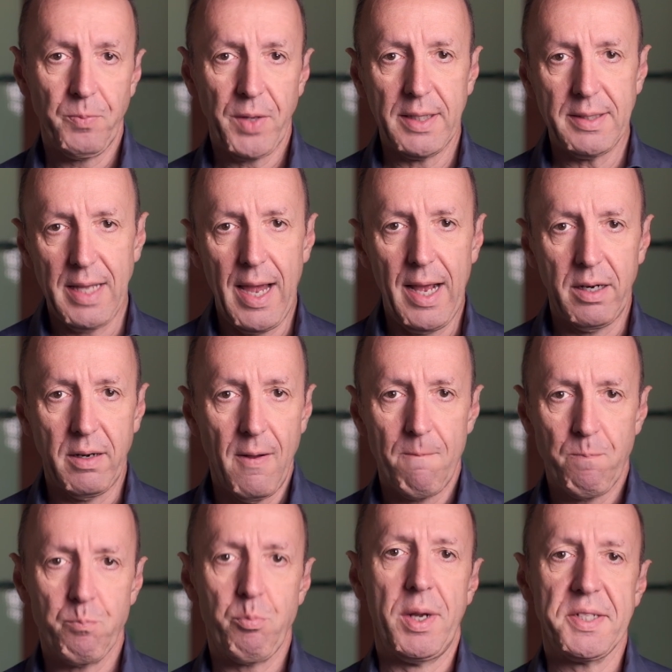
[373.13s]
and then
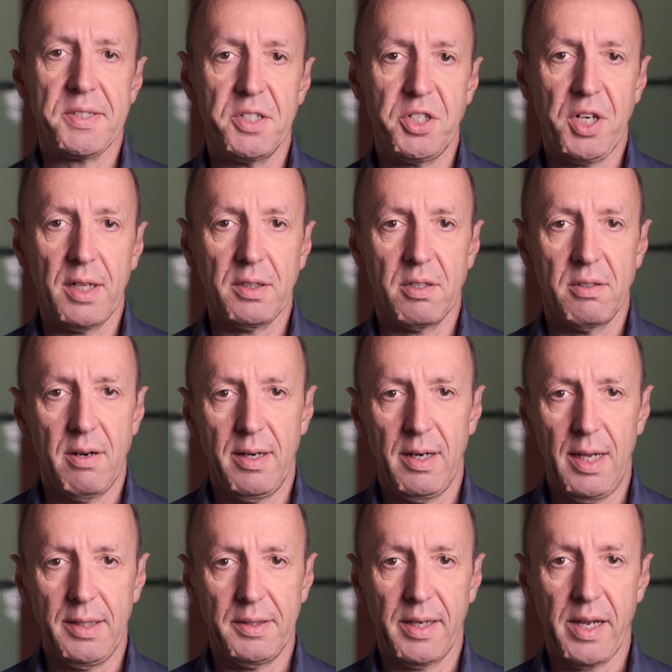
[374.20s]
press the shutter and
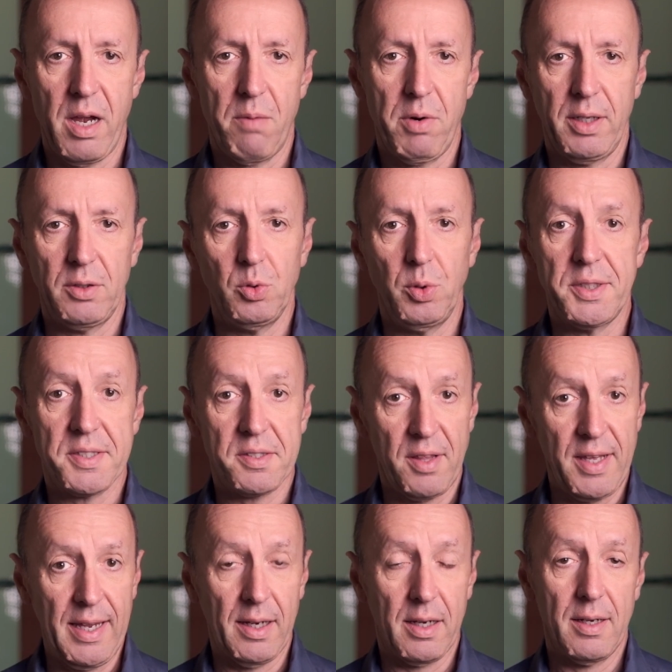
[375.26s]
let the camera do its
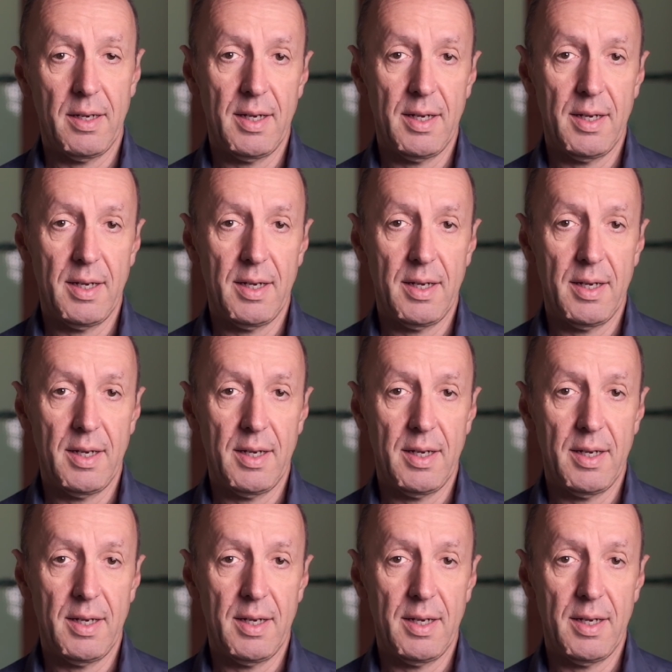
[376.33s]
thing.